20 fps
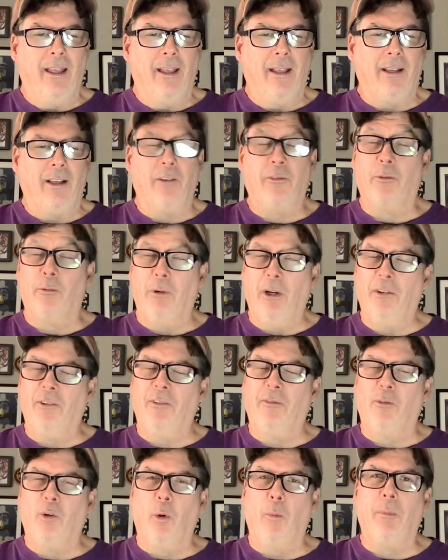gets
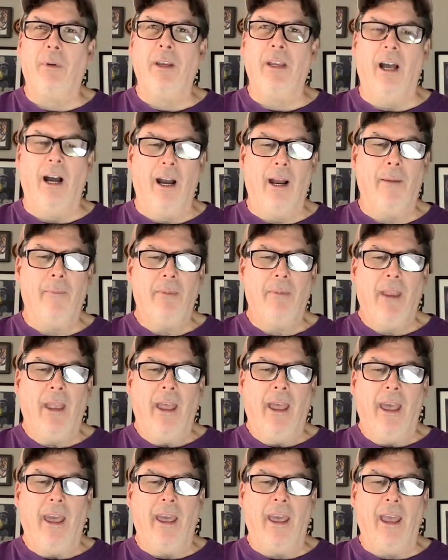arrested for a PI.
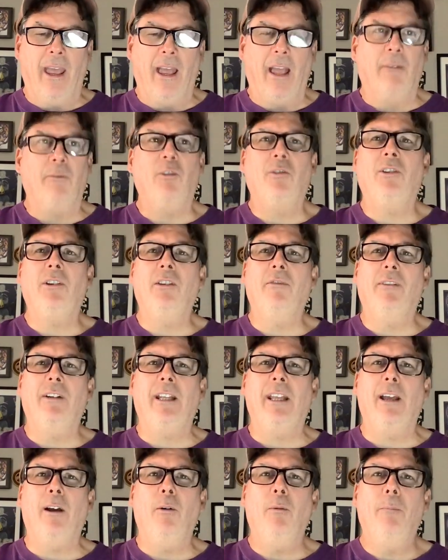And have you seen the
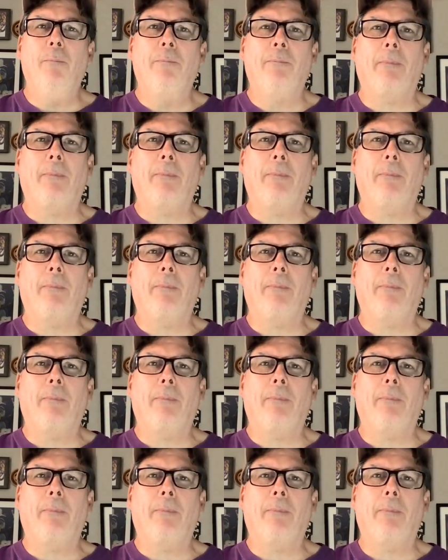video?